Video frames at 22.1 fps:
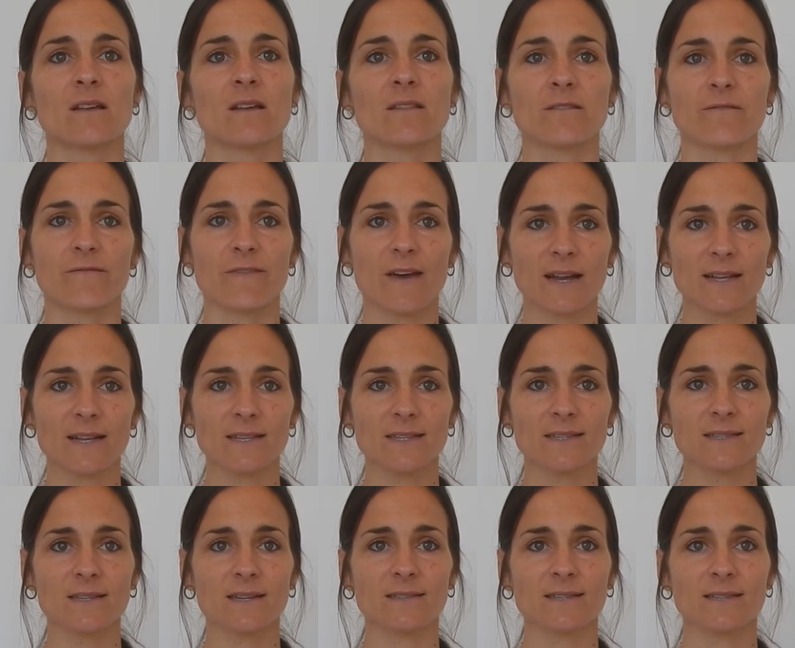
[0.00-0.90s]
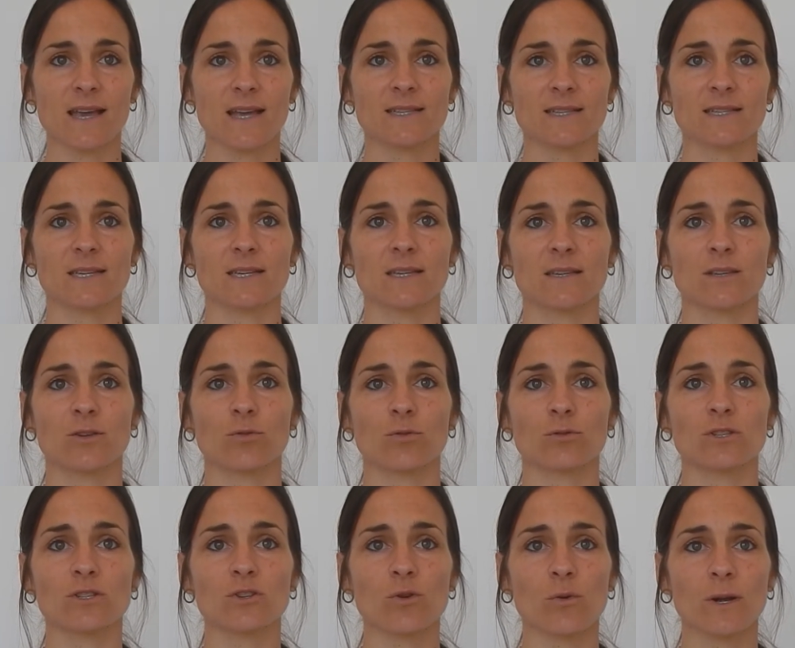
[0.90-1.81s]
The factors dictating
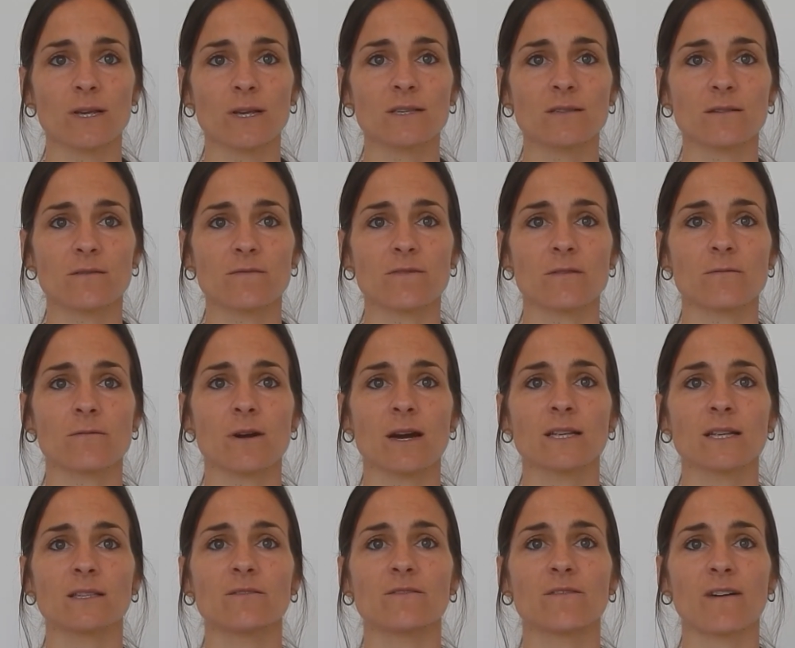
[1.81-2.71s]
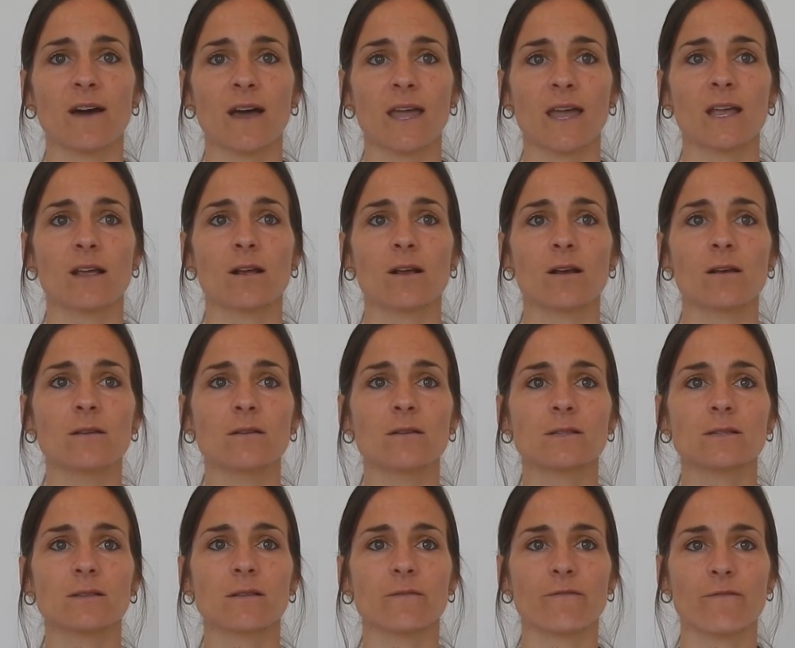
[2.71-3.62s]
your choice of the right duvet
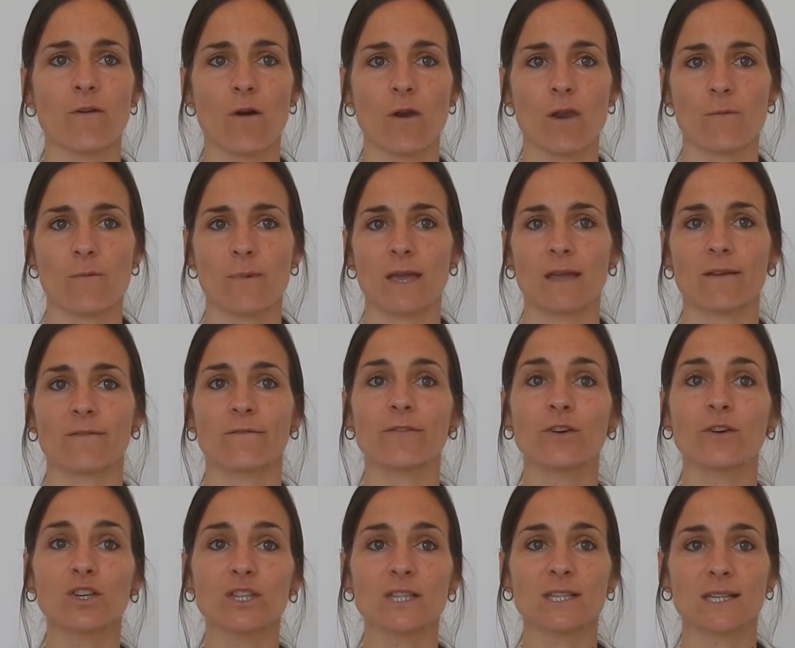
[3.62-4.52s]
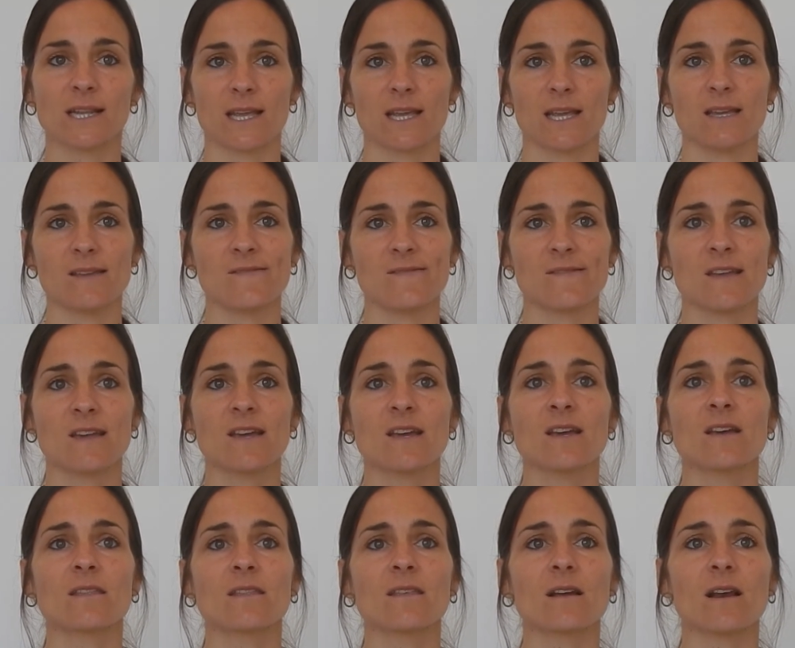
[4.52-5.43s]
includes the following. Firstly,
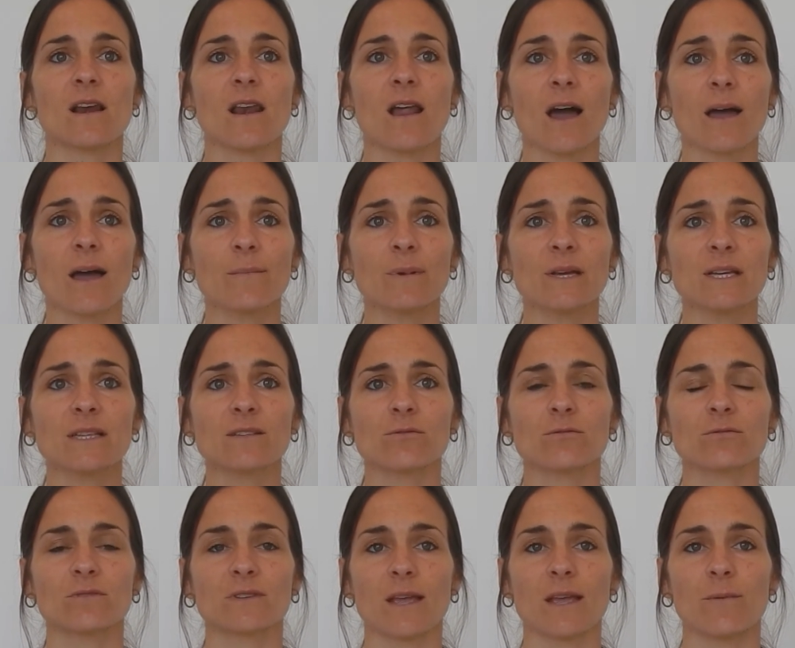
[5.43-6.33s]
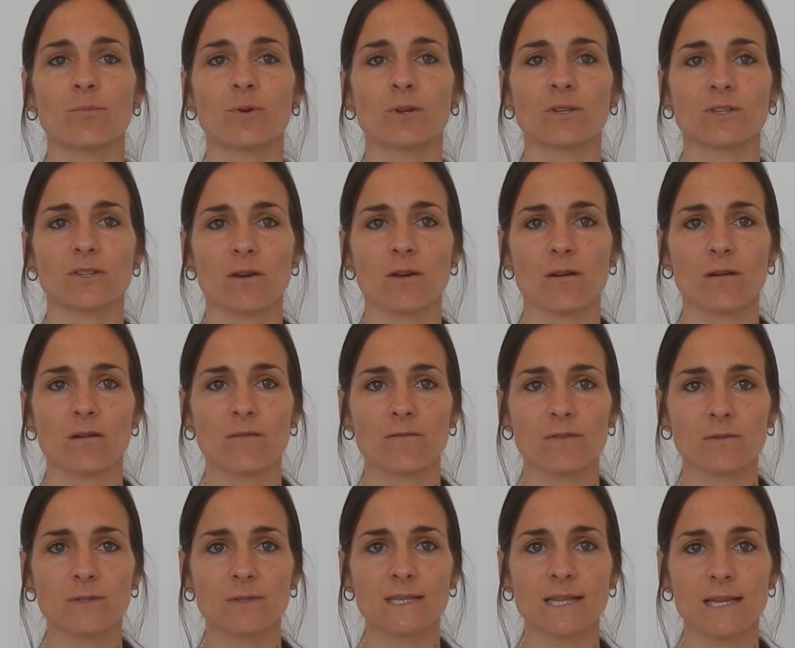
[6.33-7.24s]
the climate or temperature of
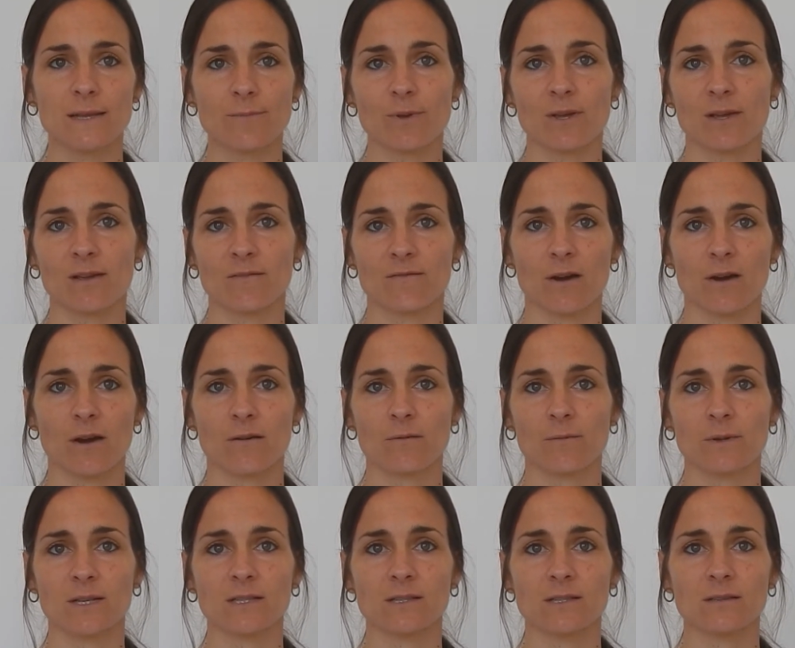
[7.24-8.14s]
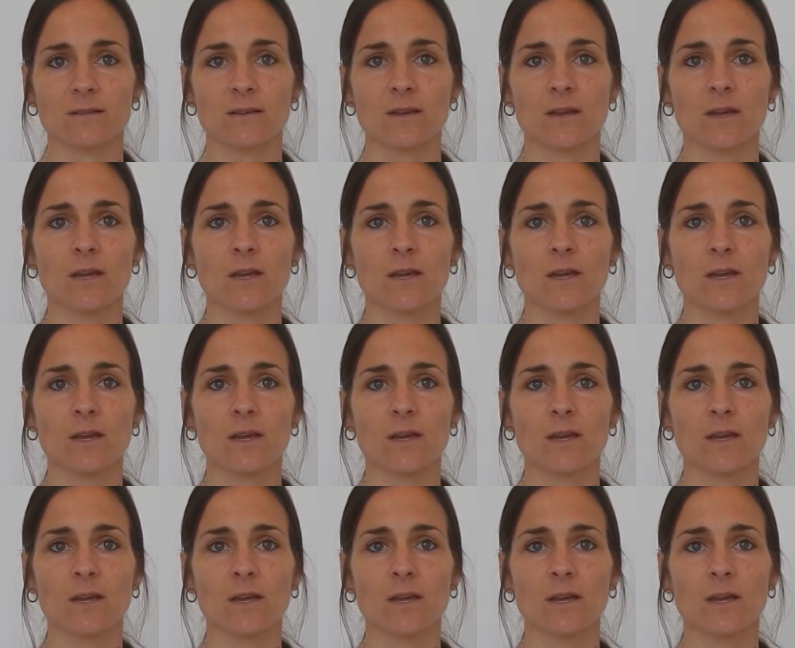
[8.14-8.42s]
your sleeping environment.